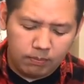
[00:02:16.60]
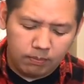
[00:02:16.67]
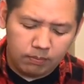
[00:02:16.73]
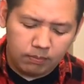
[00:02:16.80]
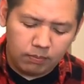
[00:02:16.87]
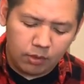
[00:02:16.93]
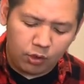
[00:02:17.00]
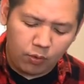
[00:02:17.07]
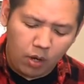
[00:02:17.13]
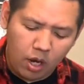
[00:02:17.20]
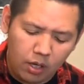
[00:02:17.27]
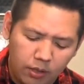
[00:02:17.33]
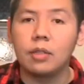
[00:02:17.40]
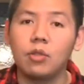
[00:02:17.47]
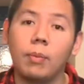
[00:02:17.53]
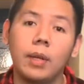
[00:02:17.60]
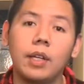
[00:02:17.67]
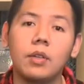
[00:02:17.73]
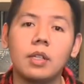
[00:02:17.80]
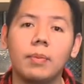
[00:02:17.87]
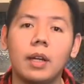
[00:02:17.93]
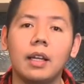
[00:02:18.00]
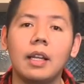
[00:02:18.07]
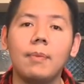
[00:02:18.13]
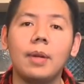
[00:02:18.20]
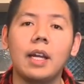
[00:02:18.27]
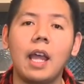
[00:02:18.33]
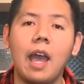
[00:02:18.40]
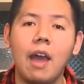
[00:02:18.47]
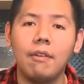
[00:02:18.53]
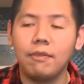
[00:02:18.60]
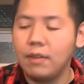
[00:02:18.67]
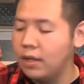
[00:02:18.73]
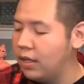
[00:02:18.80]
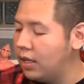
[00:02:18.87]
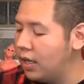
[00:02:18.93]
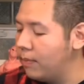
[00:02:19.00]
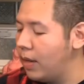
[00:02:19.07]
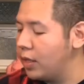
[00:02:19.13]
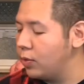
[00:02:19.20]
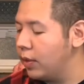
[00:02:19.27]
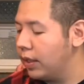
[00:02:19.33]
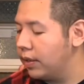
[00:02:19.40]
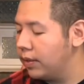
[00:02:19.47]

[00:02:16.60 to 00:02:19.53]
strong. So I'm gonna use about 1.5 lemons in my drink.